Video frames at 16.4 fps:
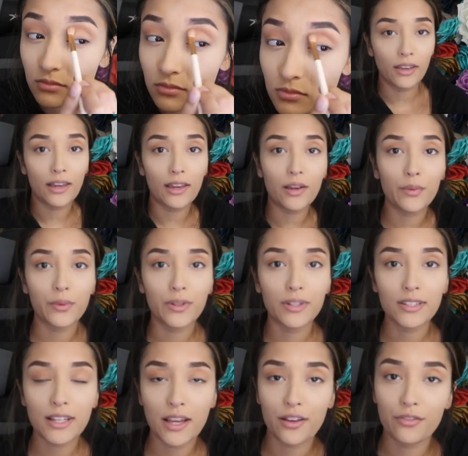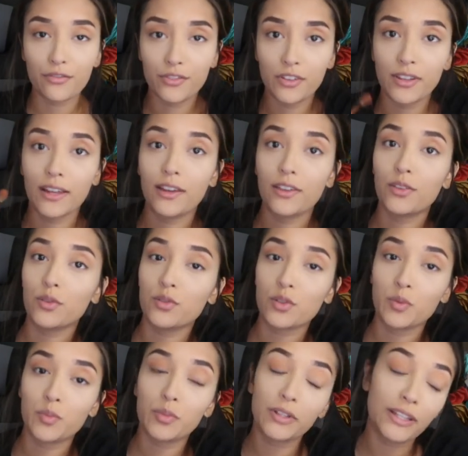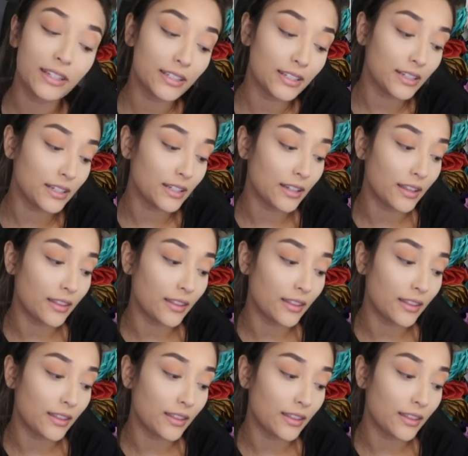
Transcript: Okay, once I feel like those are blended,